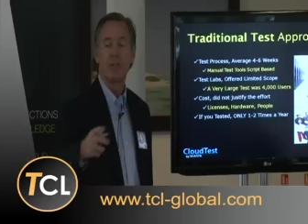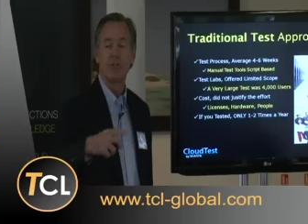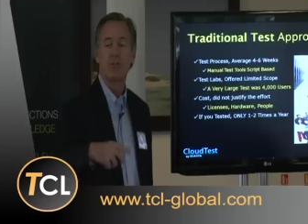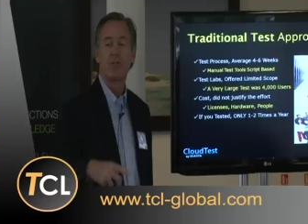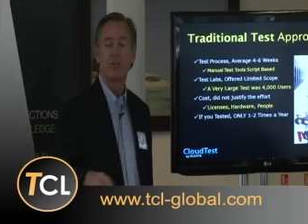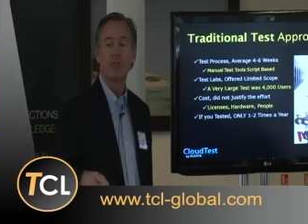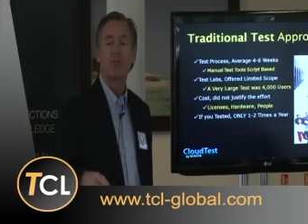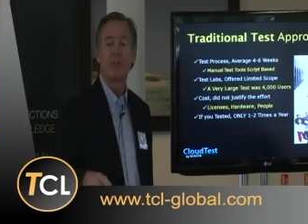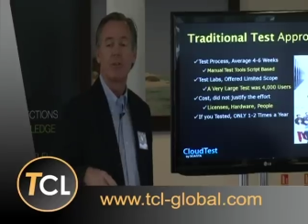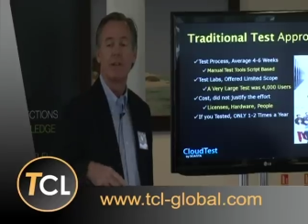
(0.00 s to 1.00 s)
much
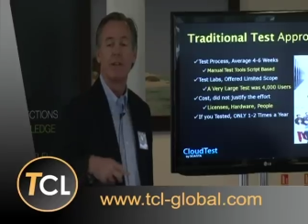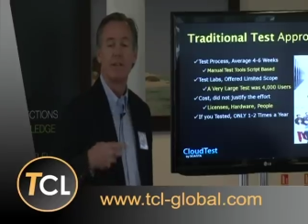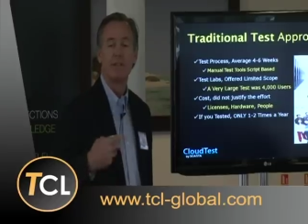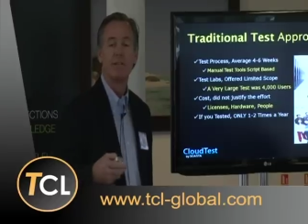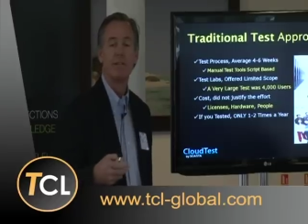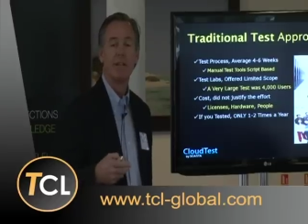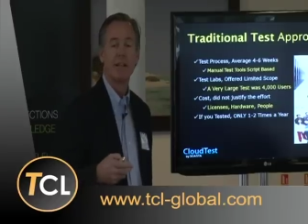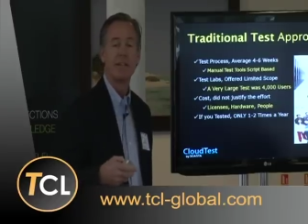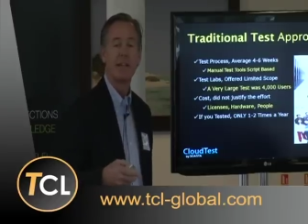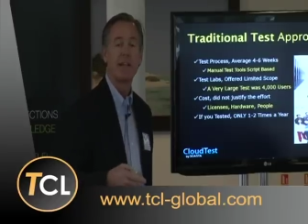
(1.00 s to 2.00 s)
sooner than
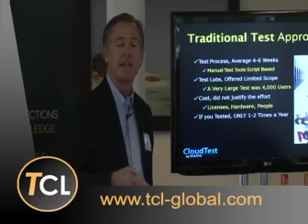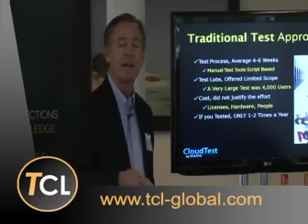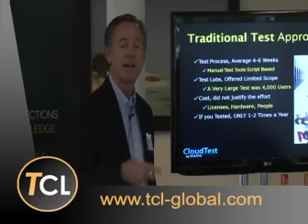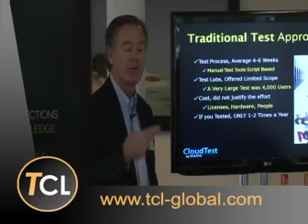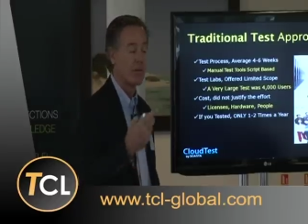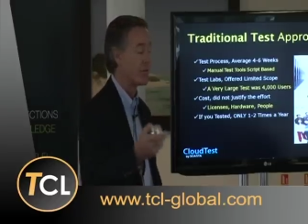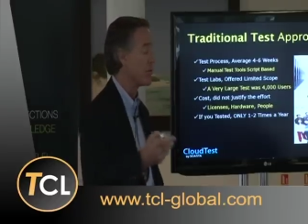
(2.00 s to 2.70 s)
1989 or